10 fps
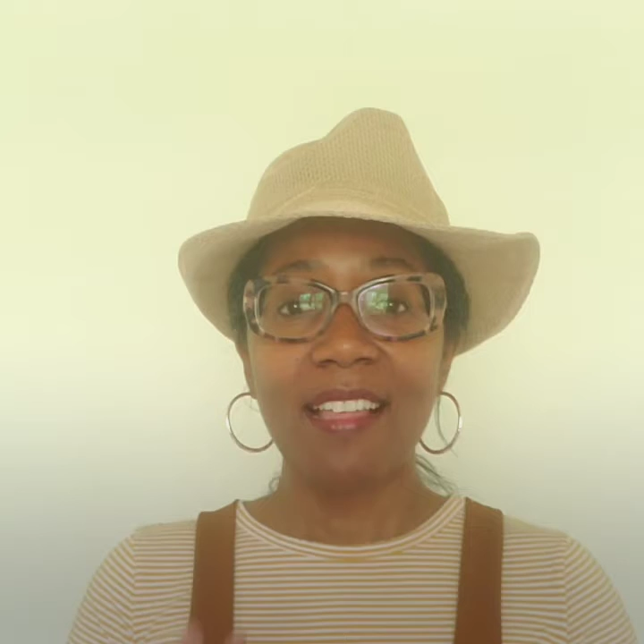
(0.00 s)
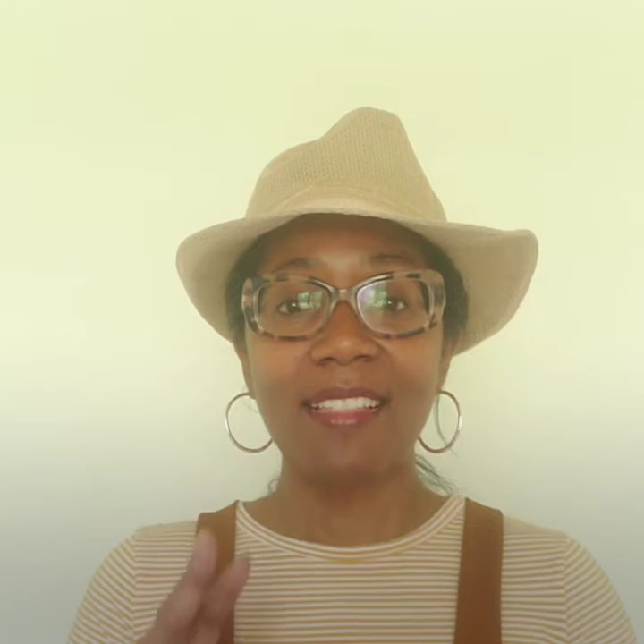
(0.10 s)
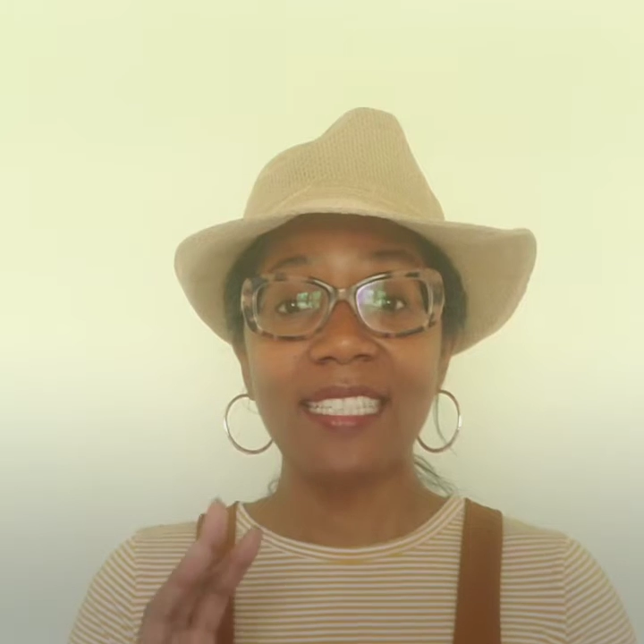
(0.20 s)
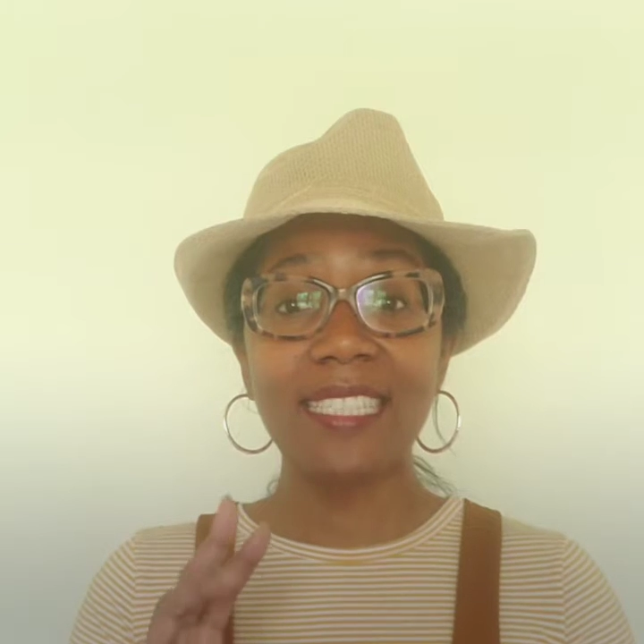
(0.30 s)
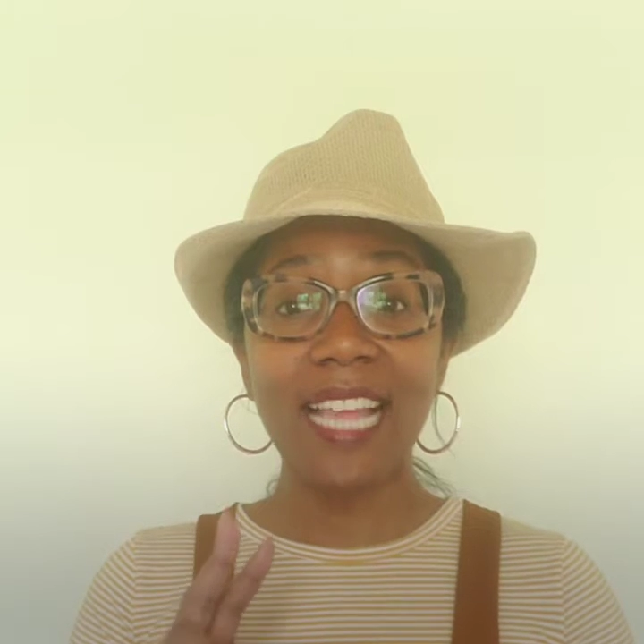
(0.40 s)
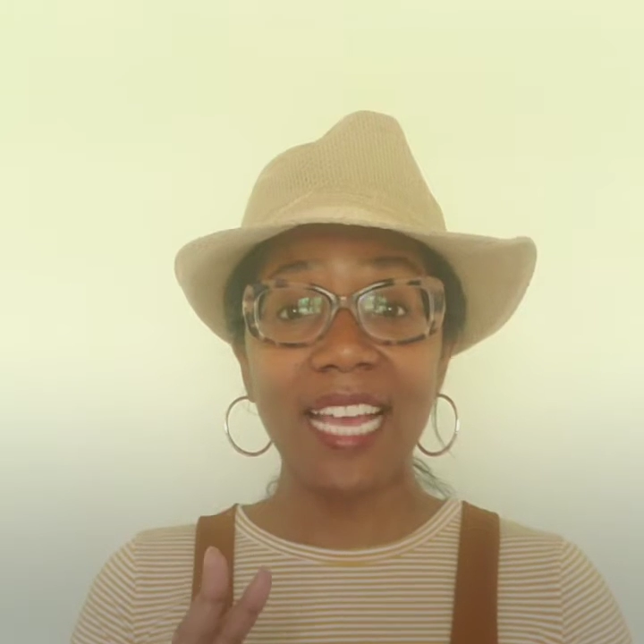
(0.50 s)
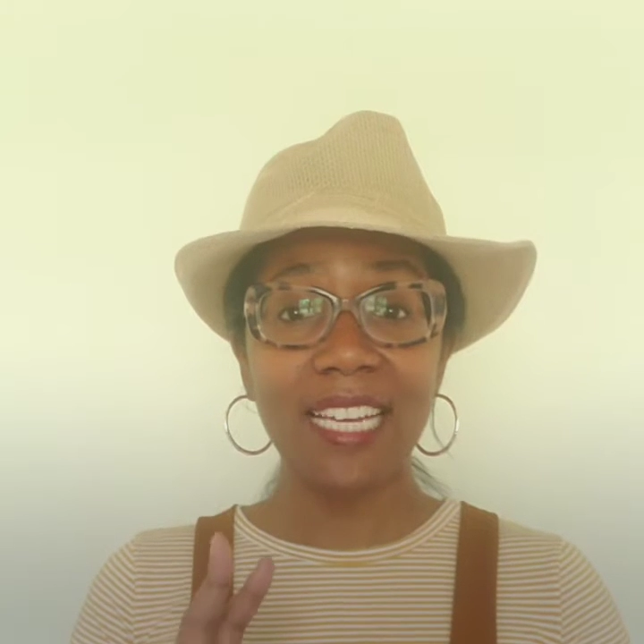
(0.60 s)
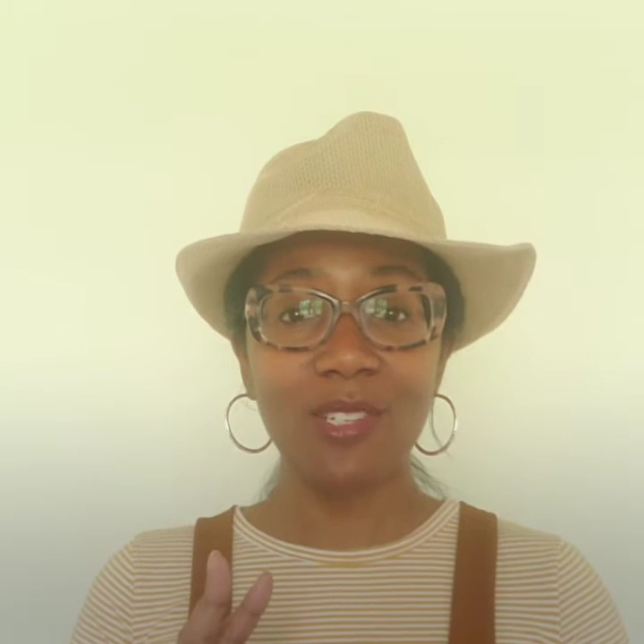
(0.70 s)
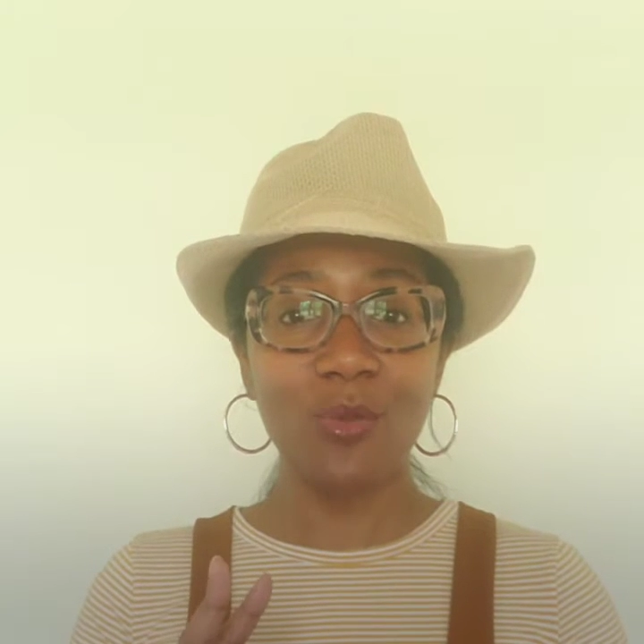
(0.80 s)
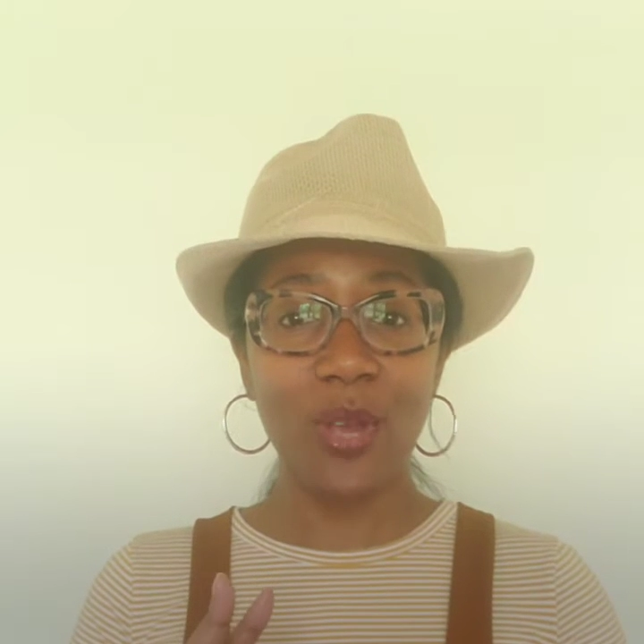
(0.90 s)
The
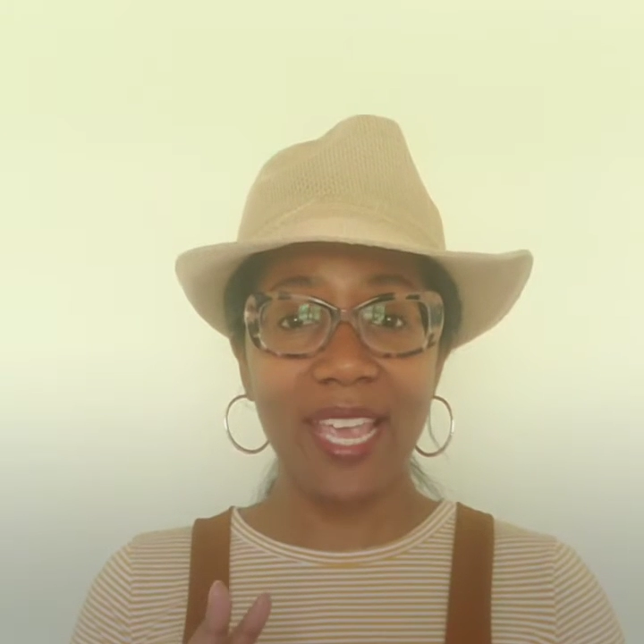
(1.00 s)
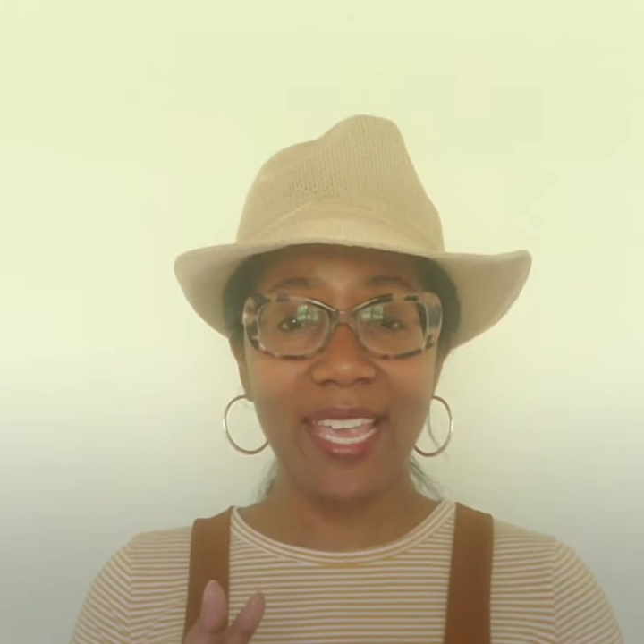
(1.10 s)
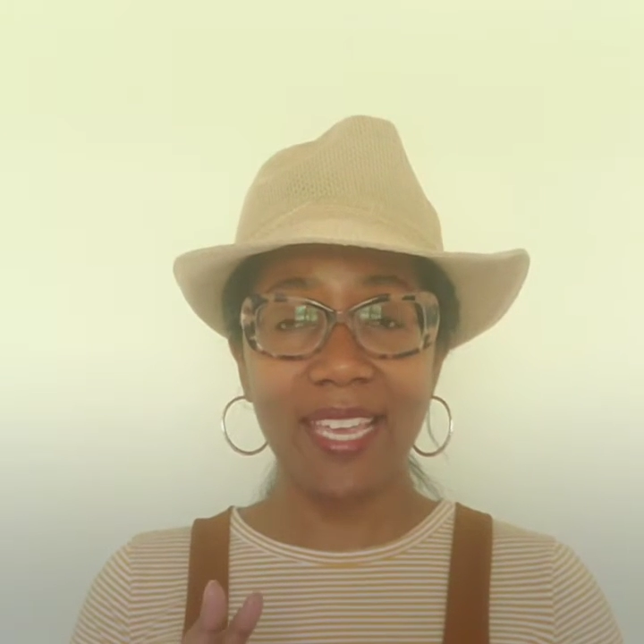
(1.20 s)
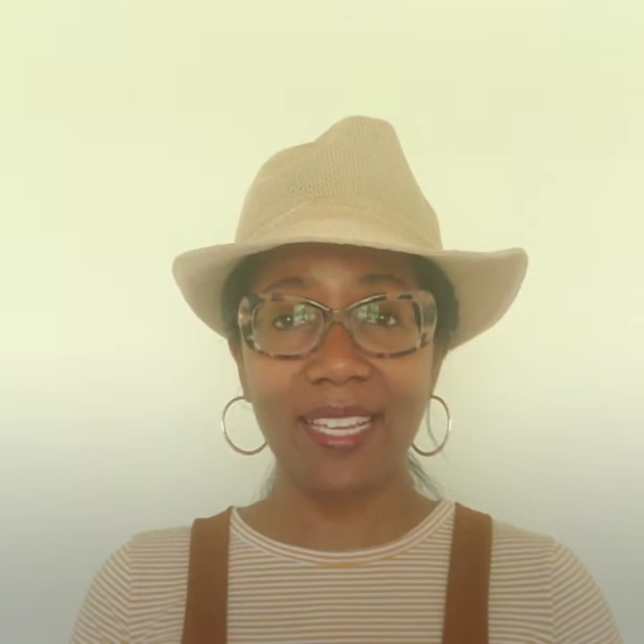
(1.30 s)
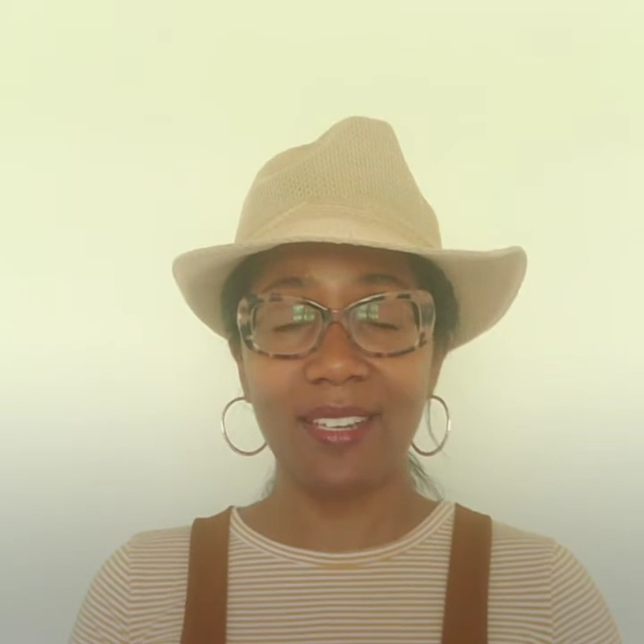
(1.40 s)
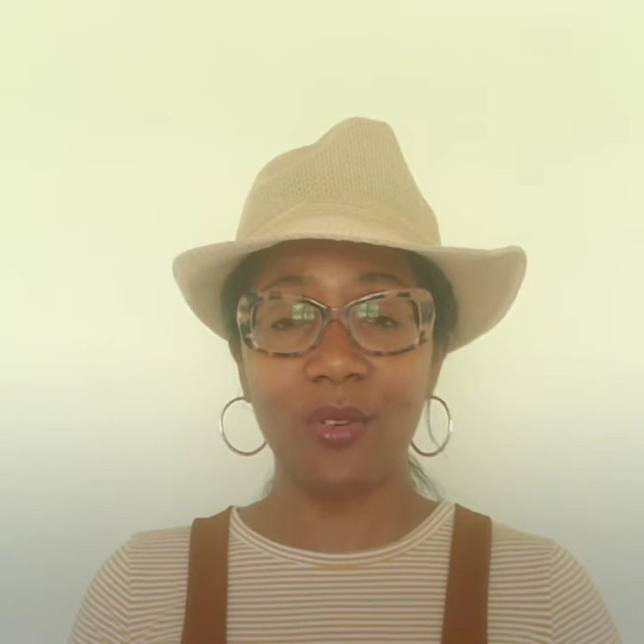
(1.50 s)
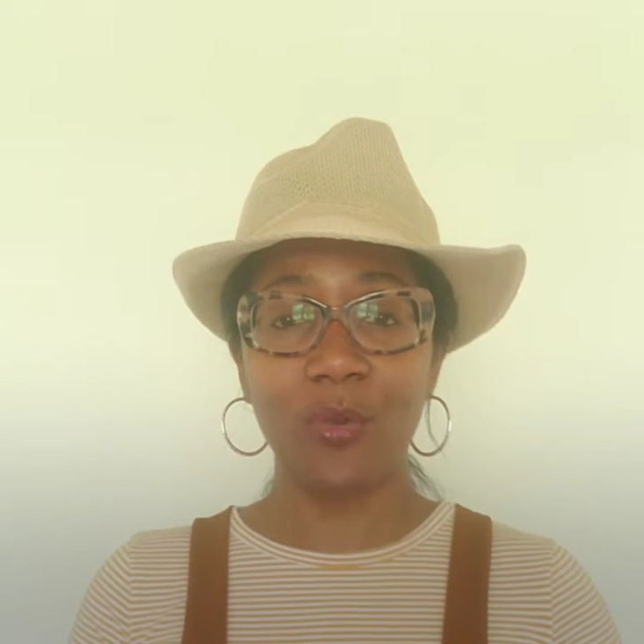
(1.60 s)
second way